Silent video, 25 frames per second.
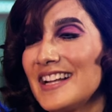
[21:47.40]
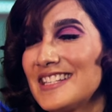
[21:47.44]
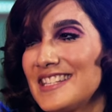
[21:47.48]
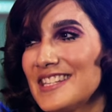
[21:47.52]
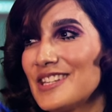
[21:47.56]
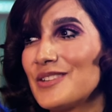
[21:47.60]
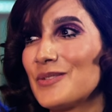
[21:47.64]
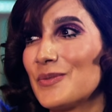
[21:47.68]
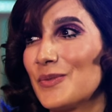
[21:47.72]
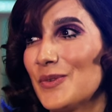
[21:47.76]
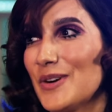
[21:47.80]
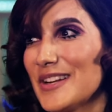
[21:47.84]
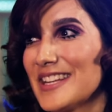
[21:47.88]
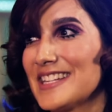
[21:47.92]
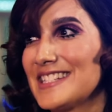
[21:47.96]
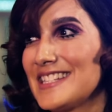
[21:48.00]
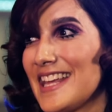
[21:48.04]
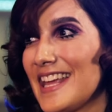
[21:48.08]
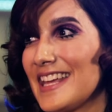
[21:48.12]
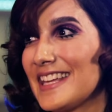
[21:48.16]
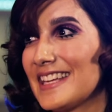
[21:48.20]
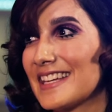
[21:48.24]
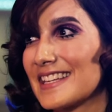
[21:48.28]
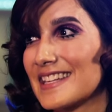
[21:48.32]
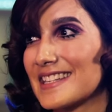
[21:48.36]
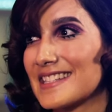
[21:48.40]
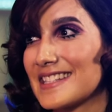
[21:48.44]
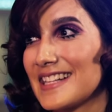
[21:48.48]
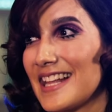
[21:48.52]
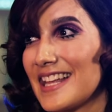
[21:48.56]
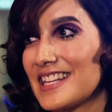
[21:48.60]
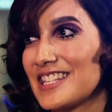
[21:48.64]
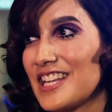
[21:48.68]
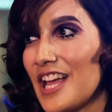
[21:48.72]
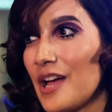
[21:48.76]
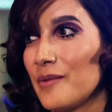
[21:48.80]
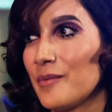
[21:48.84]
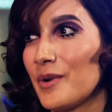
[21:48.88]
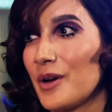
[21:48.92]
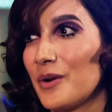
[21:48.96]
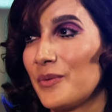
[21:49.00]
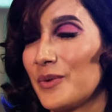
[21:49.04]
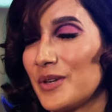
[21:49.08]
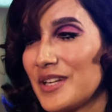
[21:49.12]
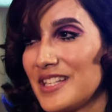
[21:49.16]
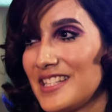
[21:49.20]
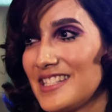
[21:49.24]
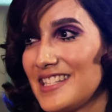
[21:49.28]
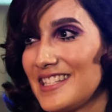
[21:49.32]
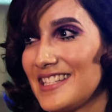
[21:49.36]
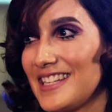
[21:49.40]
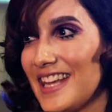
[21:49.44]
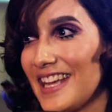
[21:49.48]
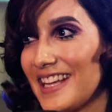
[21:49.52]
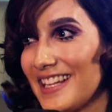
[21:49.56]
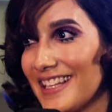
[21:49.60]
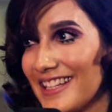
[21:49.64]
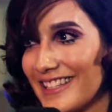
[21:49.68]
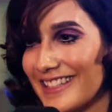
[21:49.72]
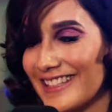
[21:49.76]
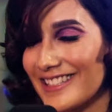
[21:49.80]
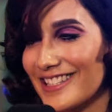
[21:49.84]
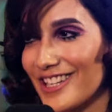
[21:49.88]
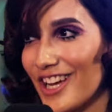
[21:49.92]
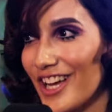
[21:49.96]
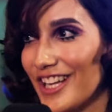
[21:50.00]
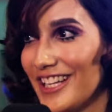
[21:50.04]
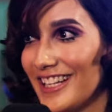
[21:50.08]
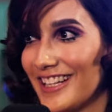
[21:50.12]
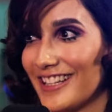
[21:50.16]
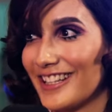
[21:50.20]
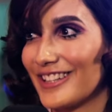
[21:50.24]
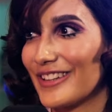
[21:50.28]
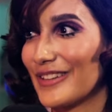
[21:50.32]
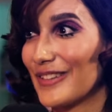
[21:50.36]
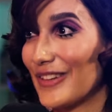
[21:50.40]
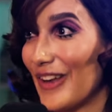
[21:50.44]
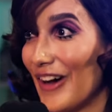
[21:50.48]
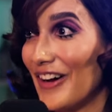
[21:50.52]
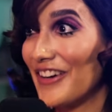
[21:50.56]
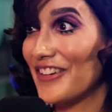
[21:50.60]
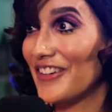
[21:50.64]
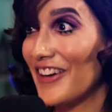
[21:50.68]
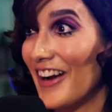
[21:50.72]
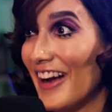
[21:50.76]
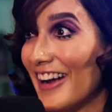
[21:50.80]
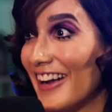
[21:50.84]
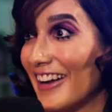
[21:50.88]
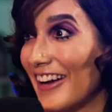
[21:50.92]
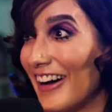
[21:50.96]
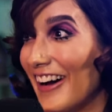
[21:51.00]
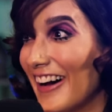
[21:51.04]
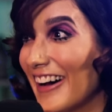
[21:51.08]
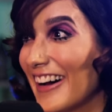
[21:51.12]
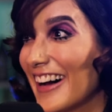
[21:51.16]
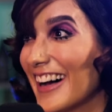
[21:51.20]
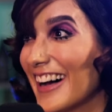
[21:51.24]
I didn't want to take a sledgehammer. I wanted to take like a tiny little nutcracker.